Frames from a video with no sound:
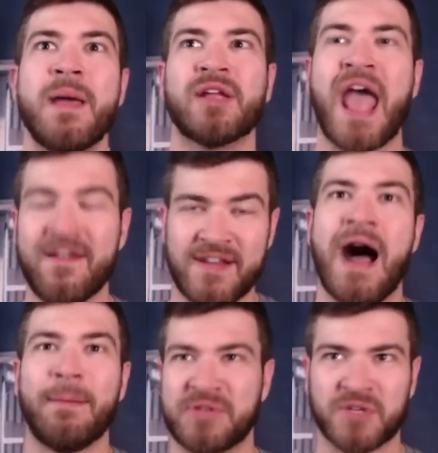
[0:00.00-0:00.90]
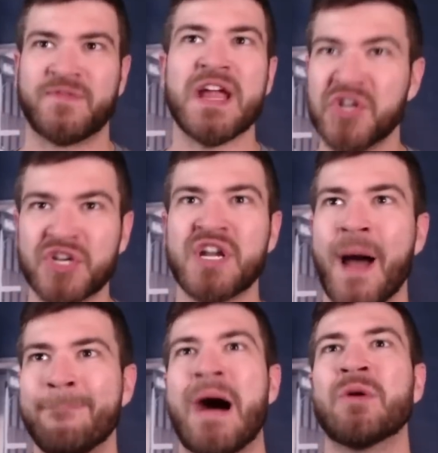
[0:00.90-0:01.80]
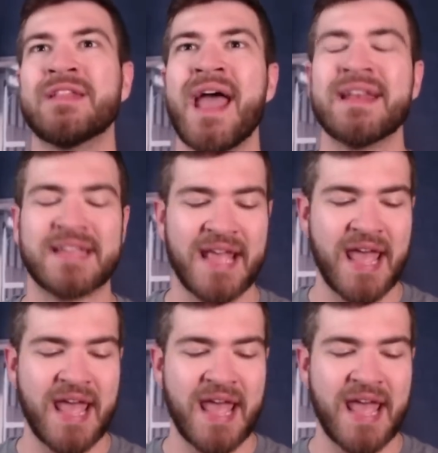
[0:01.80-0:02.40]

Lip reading: have an observation about that.